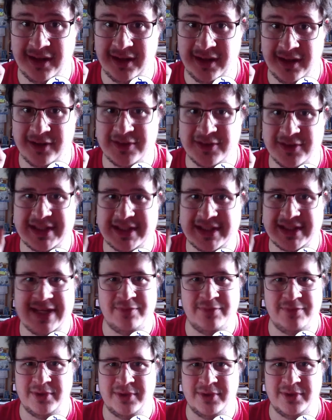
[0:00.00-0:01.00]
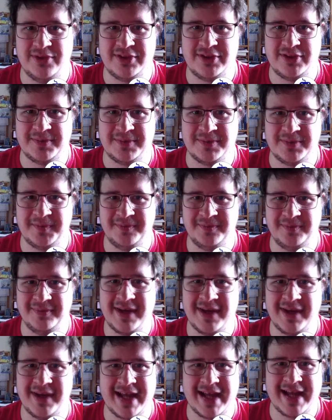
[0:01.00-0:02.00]
Steve Bruce, Mike
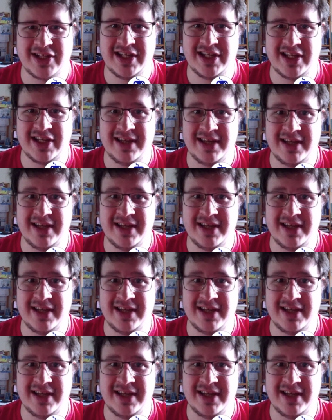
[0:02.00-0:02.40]
Ashley,